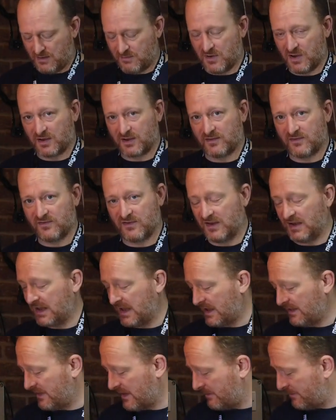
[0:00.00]
I might consider
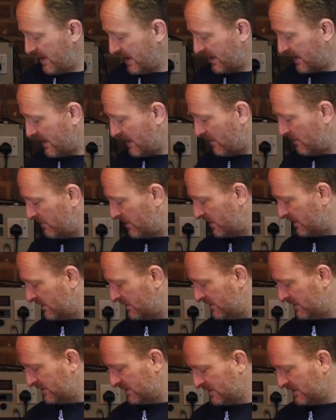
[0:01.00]
getting that back out, but